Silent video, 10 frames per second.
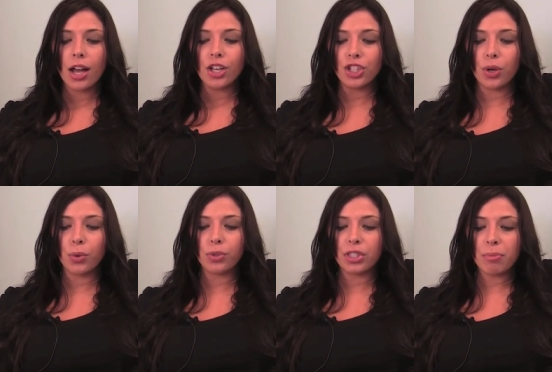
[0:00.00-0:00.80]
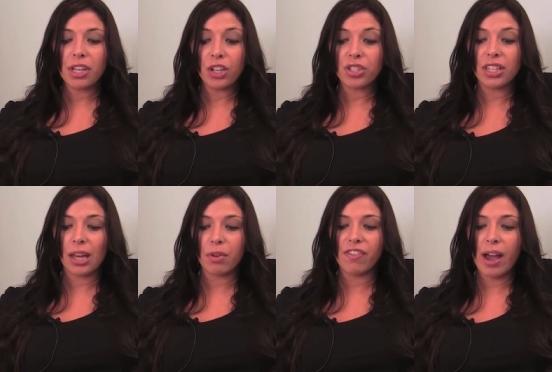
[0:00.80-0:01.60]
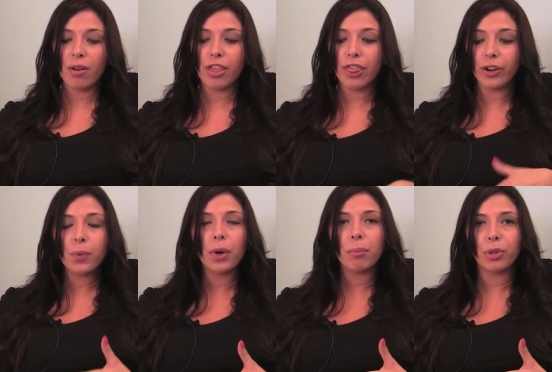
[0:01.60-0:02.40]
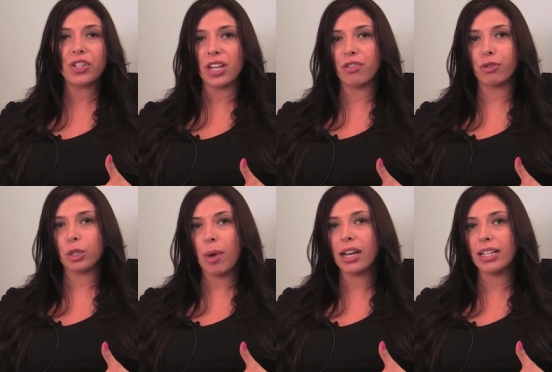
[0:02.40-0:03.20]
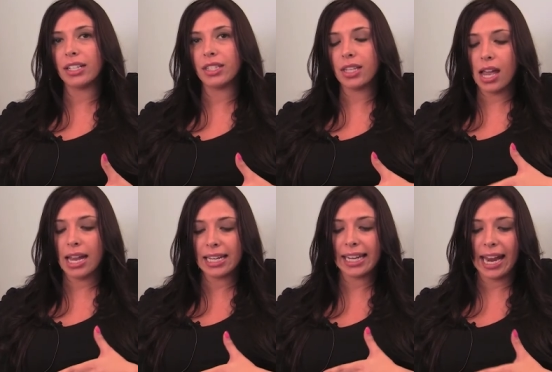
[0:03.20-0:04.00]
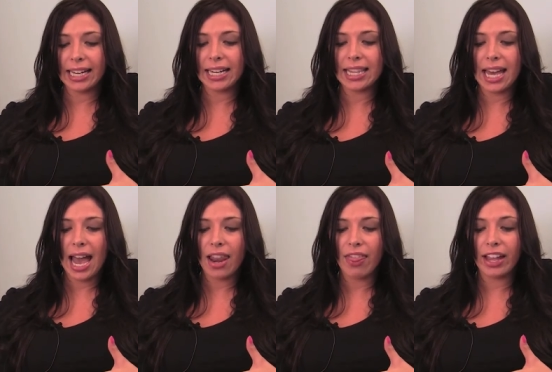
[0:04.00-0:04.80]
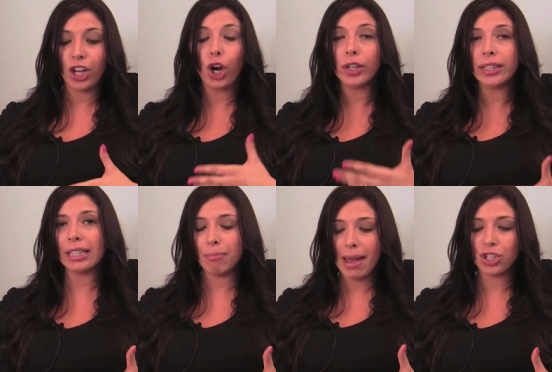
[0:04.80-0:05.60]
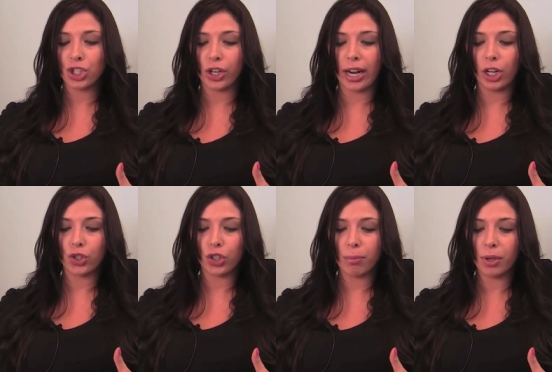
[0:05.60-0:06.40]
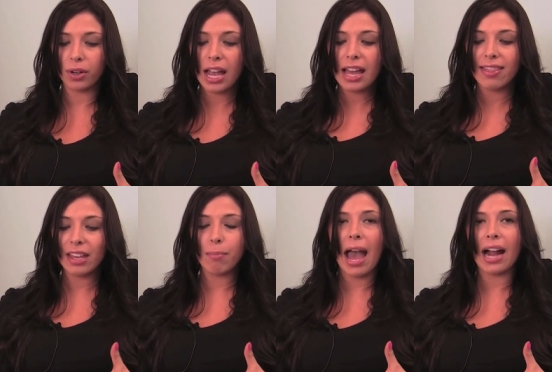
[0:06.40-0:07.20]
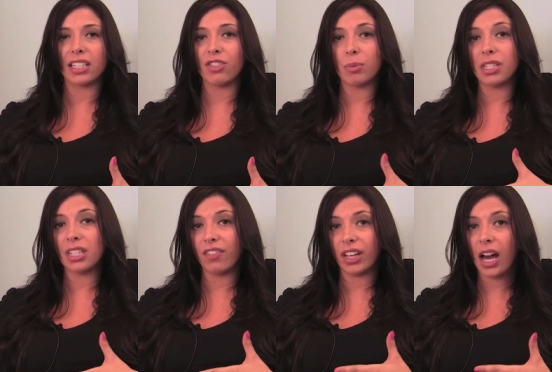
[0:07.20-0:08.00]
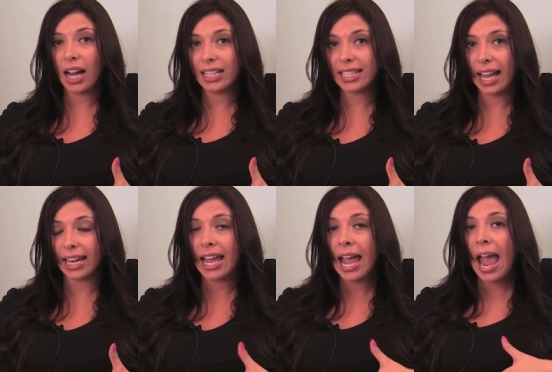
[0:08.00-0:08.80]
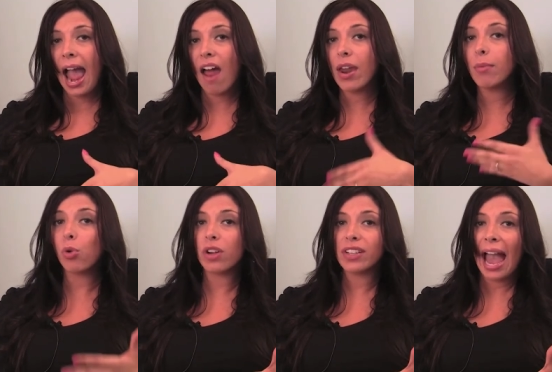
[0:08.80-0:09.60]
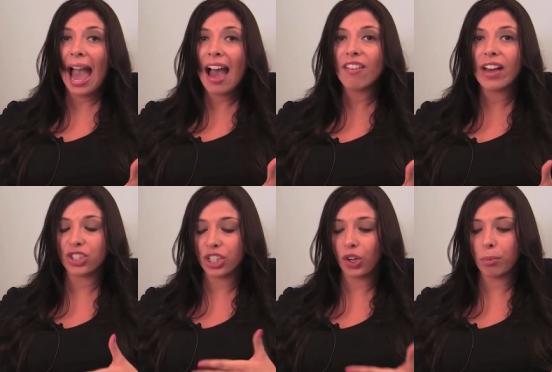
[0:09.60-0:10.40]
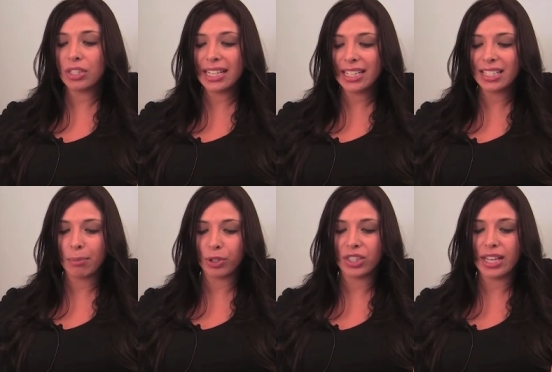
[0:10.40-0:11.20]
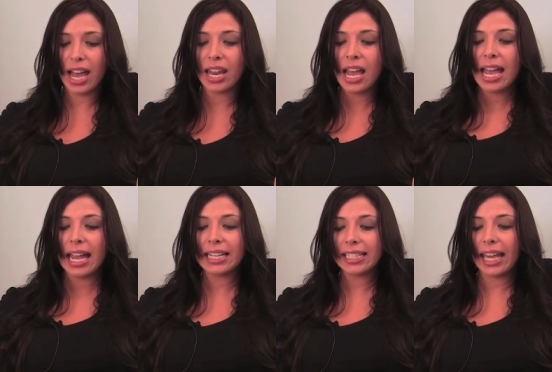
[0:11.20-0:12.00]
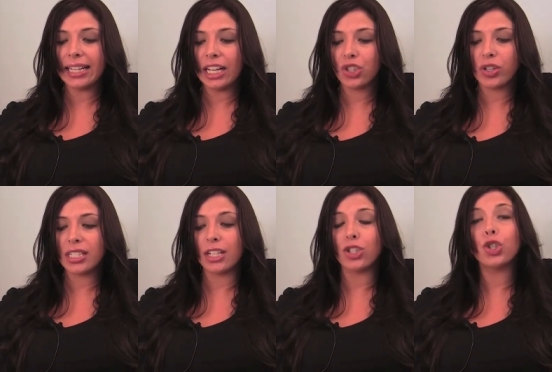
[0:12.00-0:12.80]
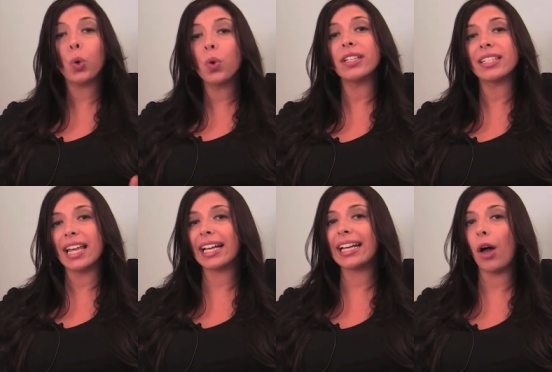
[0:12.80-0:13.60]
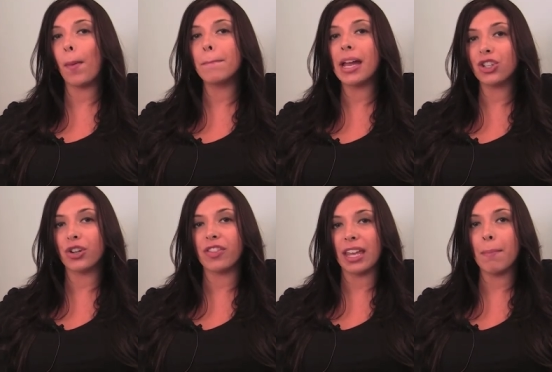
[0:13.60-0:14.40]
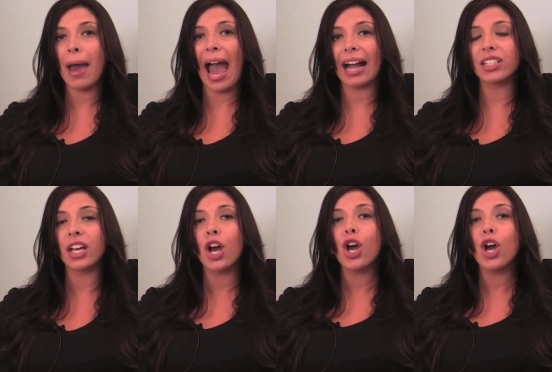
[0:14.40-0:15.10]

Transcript: So, something interesting that we found 31% of respondents indicated that they currently measure and attribute the impact of specific content. And then more than half, actually almost 60%, indicate an interest in tools that can help measure the impact.